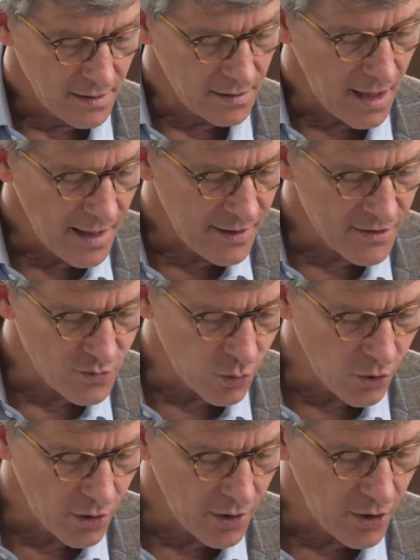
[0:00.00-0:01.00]
The lion has
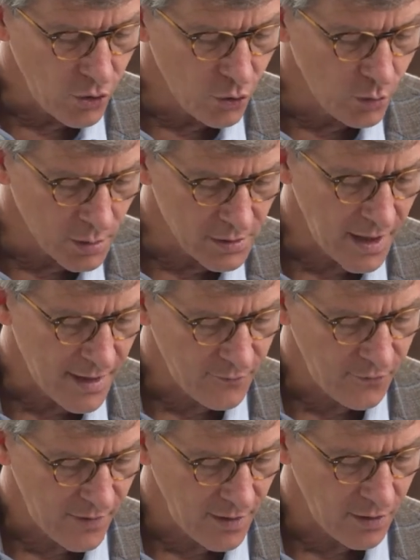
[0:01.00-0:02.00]
roared. Who will not
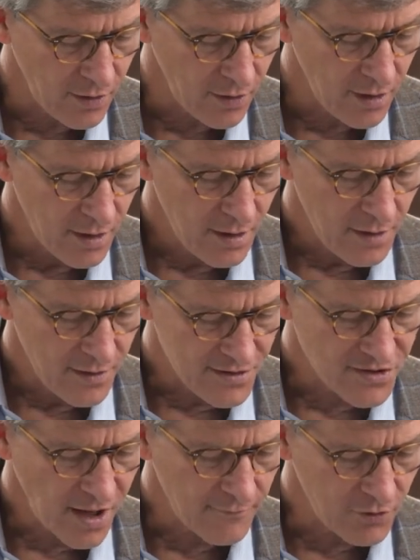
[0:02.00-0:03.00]
fear? The
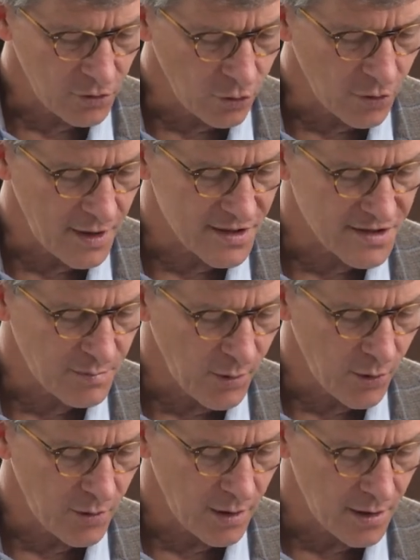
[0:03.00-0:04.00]
sovereign Lord has
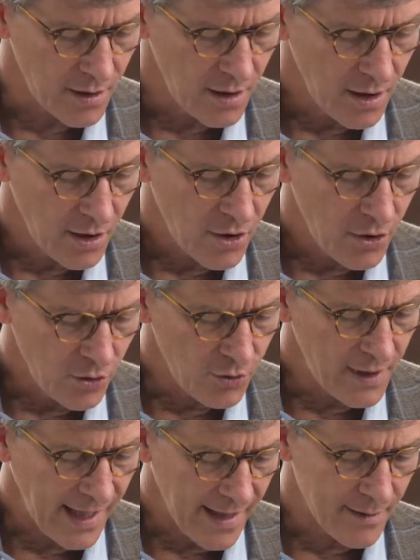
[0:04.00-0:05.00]
spoken. Who
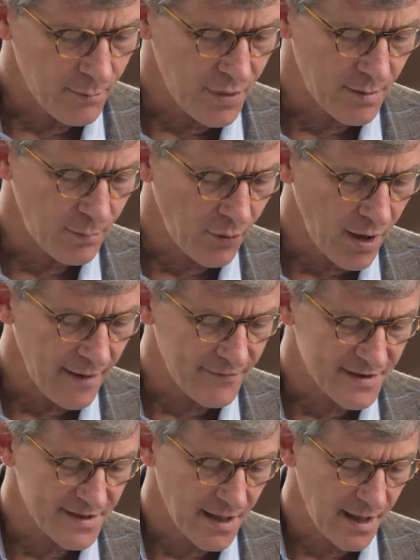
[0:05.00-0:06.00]
can but
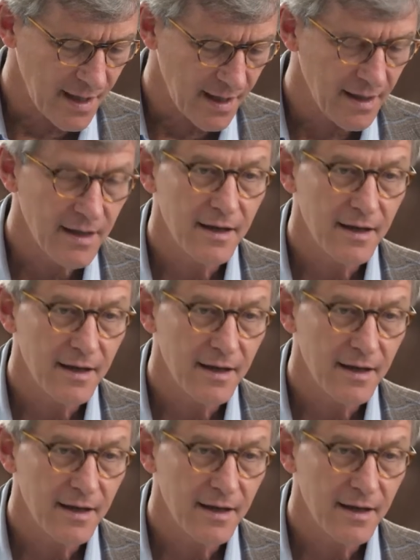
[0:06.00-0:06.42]
prophesy?